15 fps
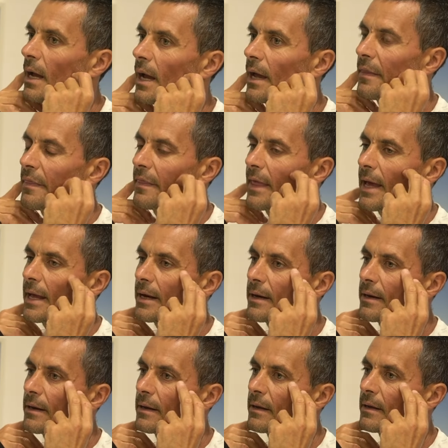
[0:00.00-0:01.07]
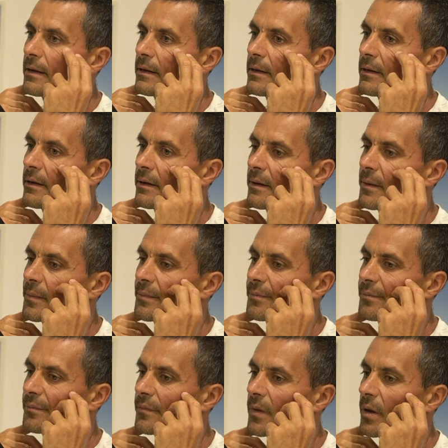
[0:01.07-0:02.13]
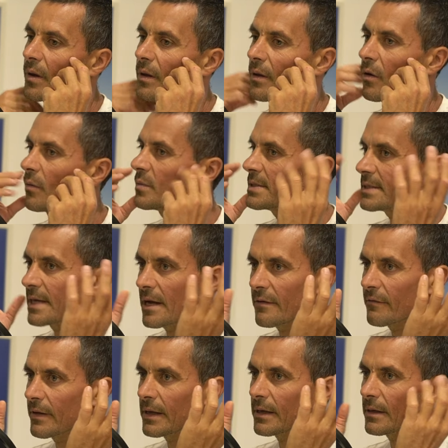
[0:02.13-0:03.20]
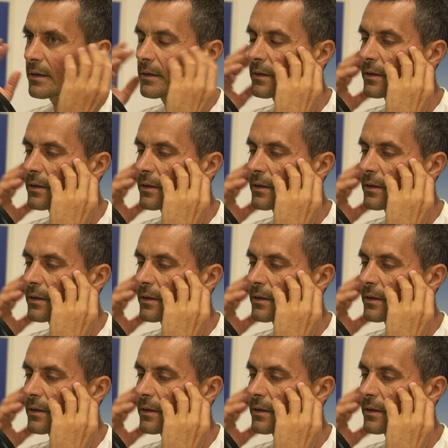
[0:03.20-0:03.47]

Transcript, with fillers: and then um, observing